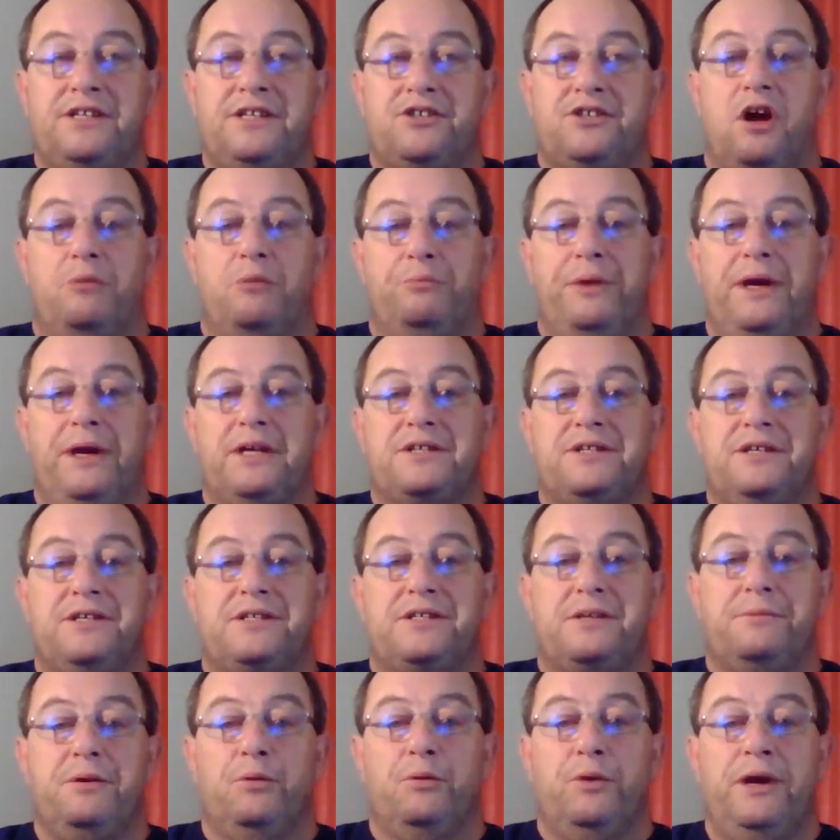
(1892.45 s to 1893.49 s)
This is our
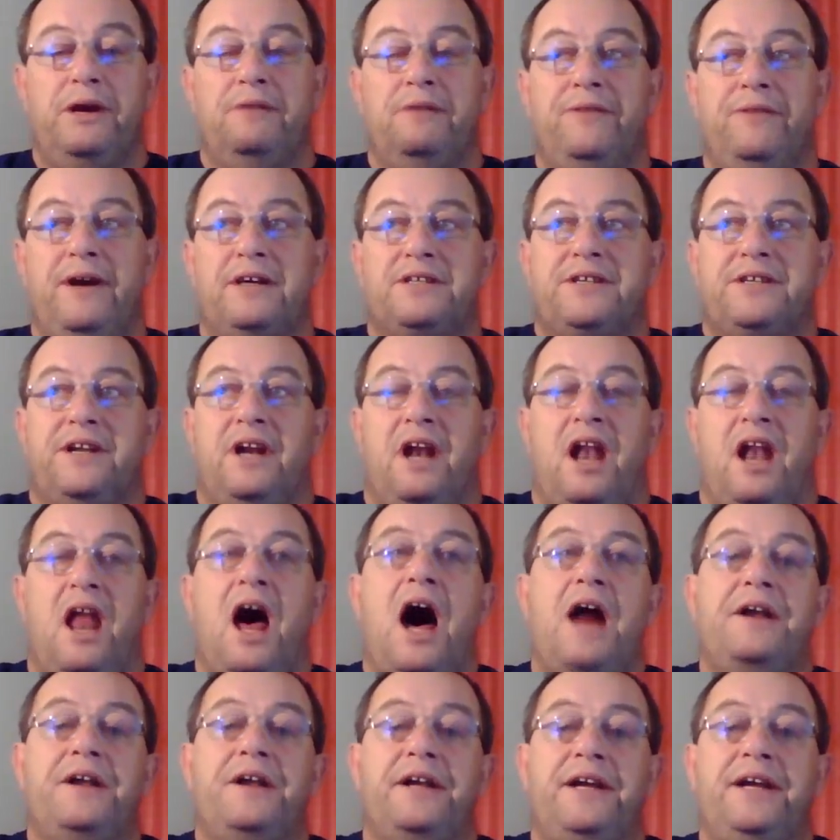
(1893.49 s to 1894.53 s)
business. I mean, we invested a
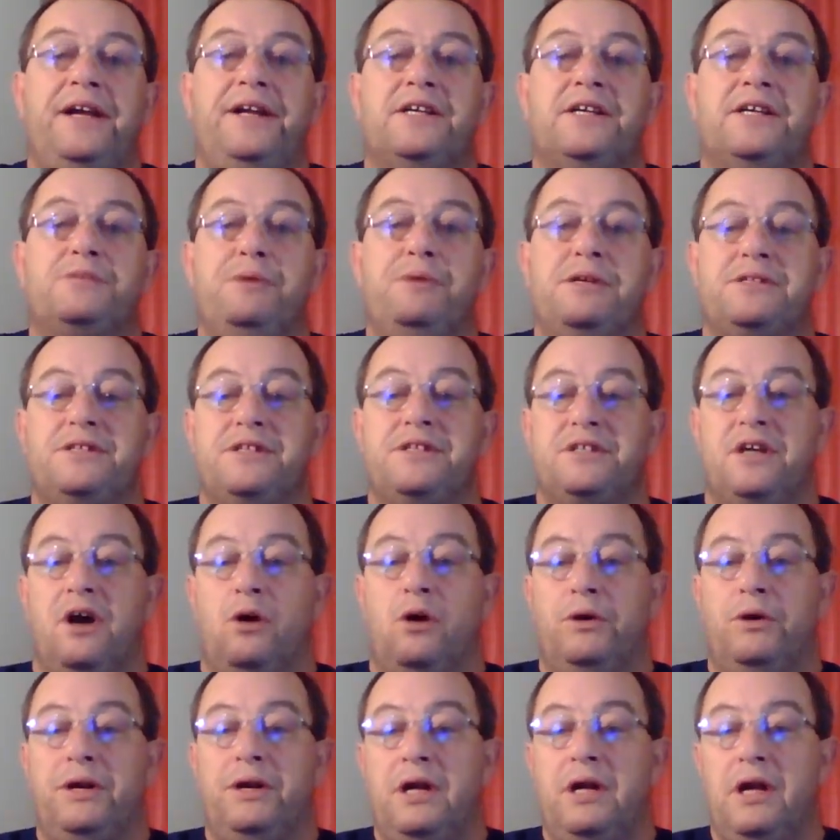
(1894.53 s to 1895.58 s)
lot to get this business
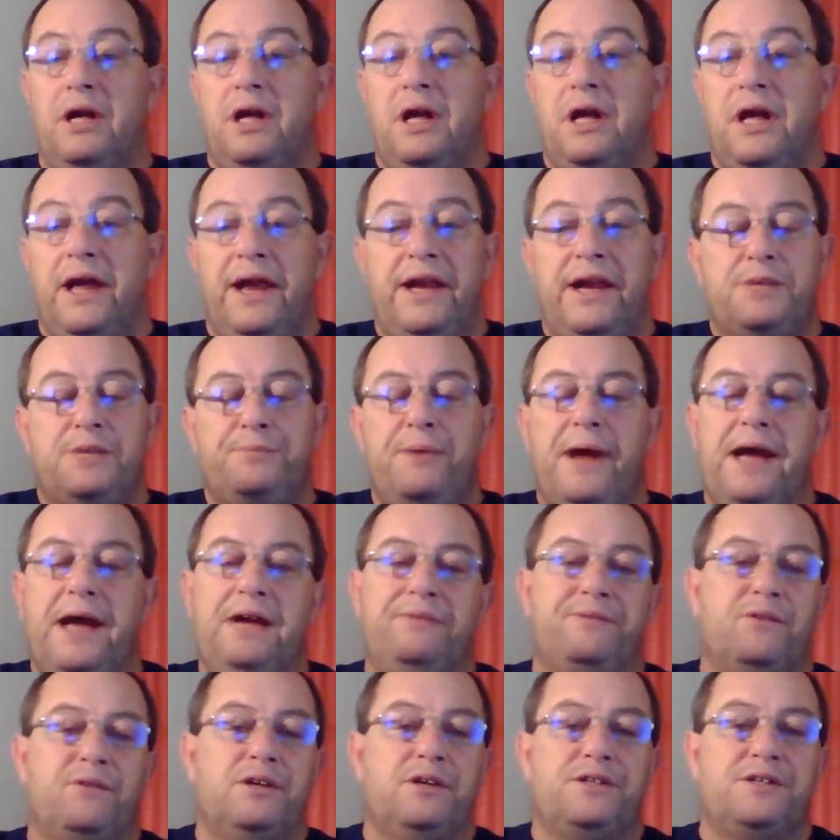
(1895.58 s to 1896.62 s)
going, and it's
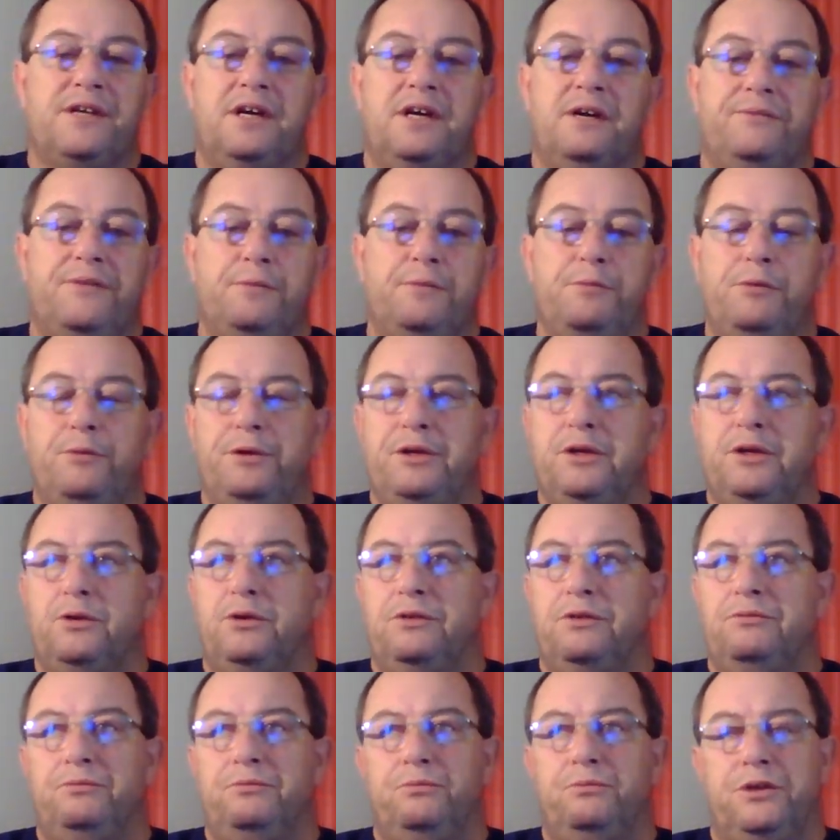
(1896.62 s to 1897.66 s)
paid for itself. I mean,
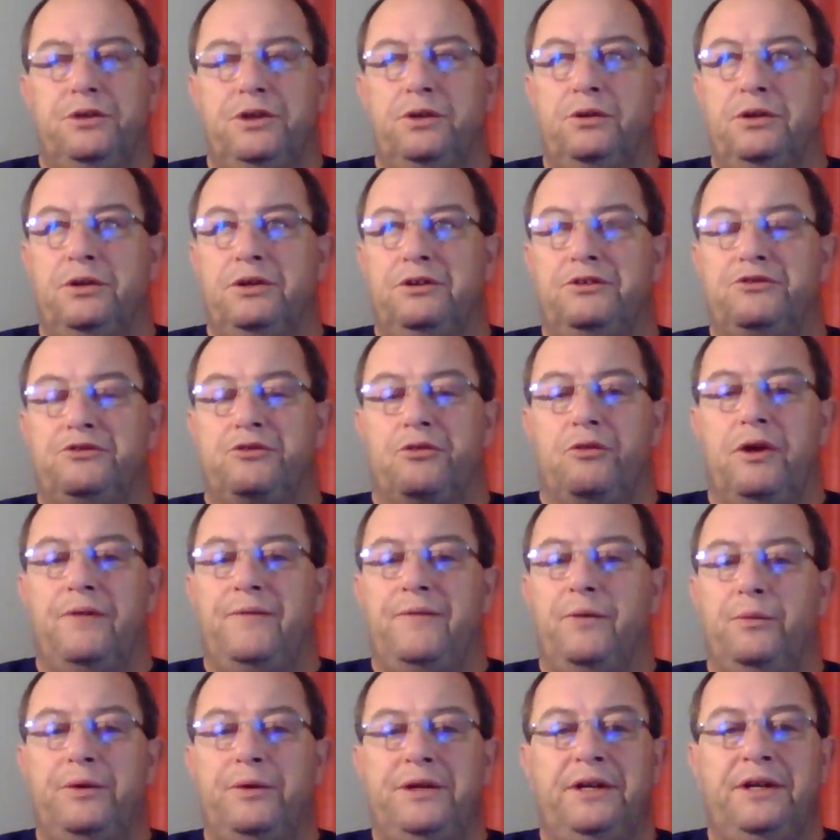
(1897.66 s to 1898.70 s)
we're doing
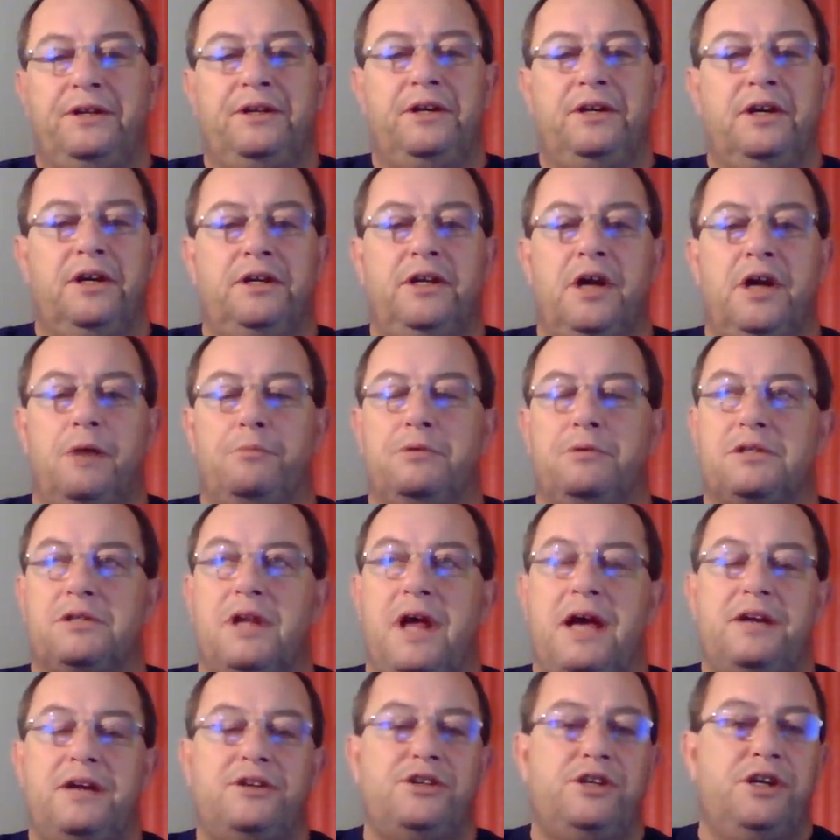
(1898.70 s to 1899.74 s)
terrific. We did good numbers
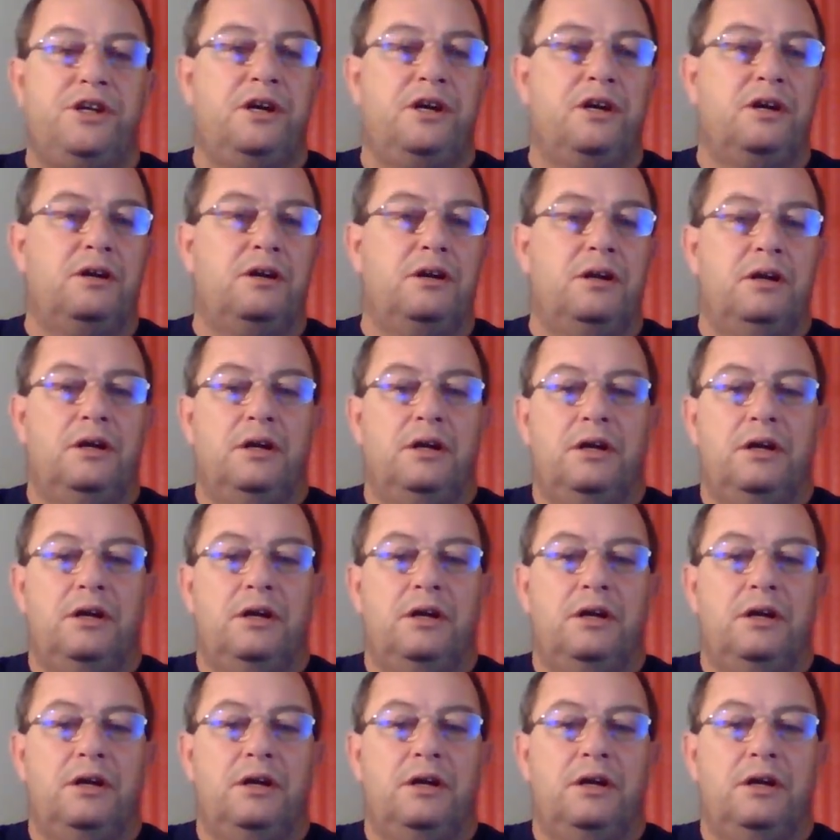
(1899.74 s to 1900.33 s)
last year.